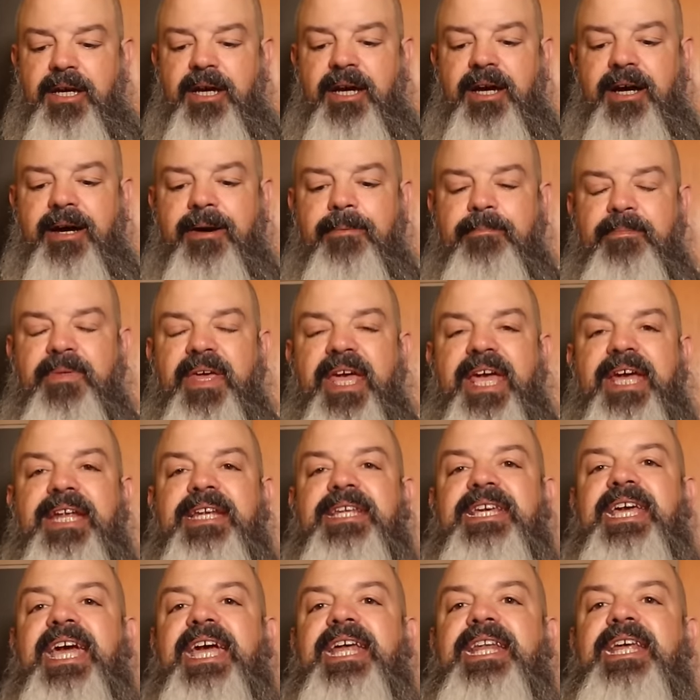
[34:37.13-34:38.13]
Um,
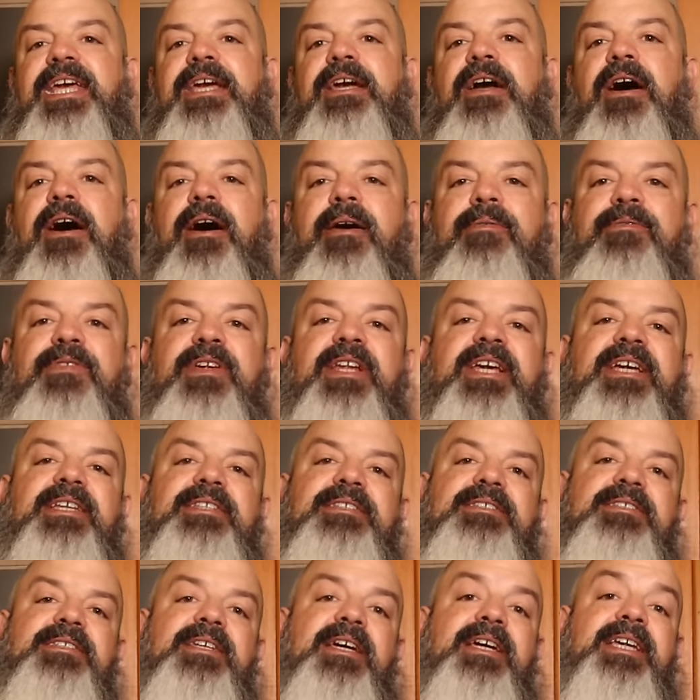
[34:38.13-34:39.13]
and gaining
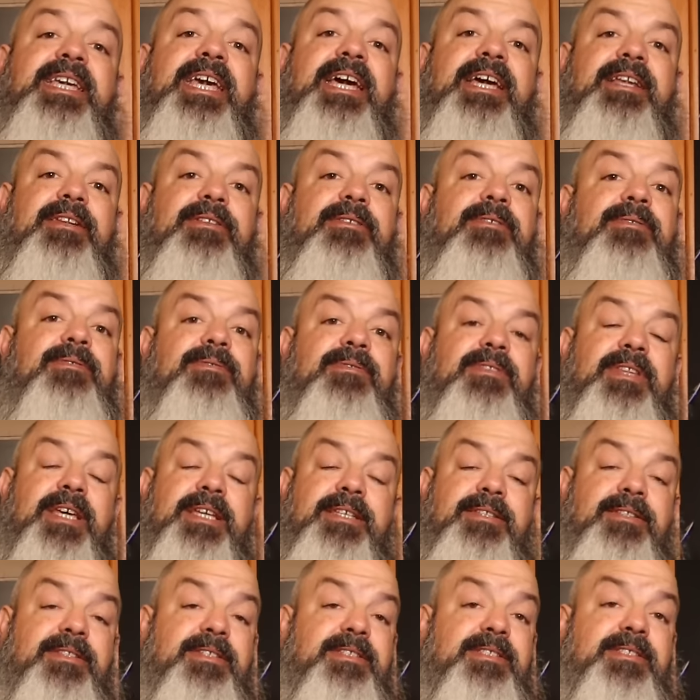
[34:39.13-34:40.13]
confidence, again,
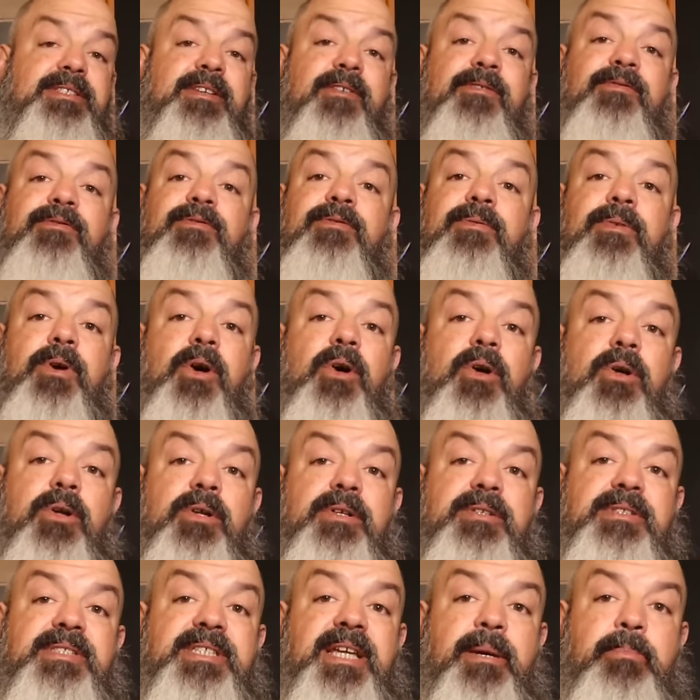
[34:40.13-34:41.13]
th this is a
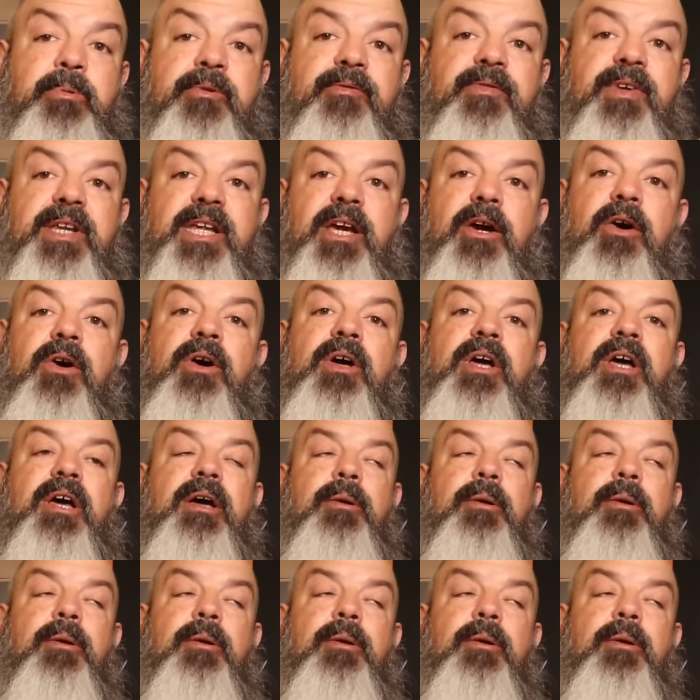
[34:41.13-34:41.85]
whole separate video,